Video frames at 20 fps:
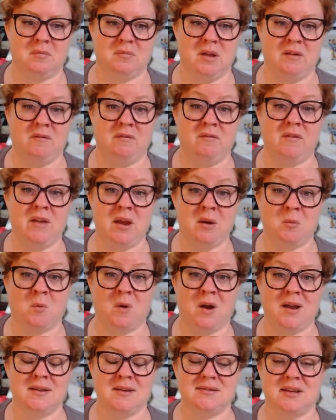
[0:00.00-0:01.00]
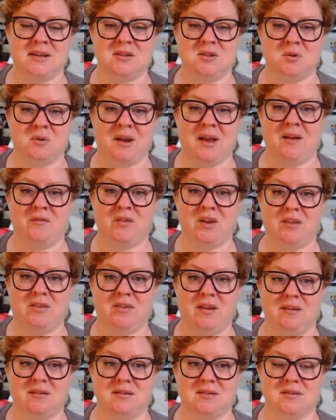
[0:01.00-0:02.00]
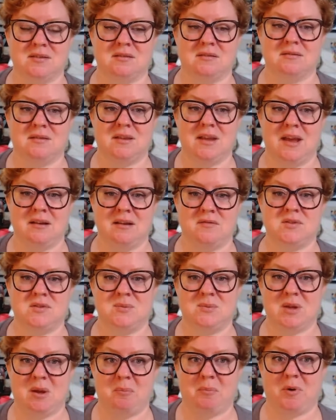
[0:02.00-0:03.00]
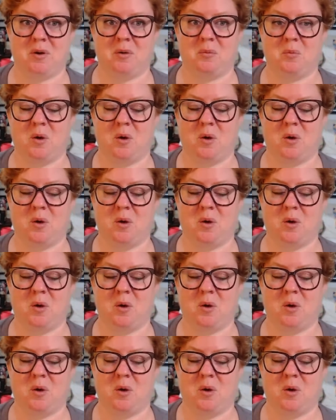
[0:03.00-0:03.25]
event-wise, I don't have anything until the end of September,